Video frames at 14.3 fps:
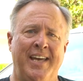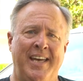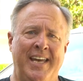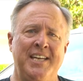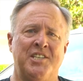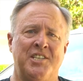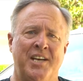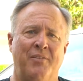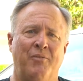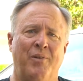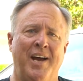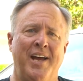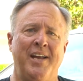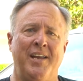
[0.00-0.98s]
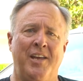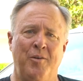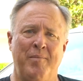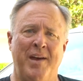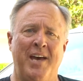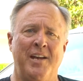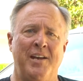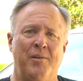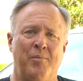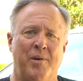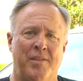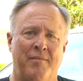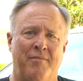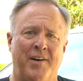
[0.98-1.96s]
he set right humanity with the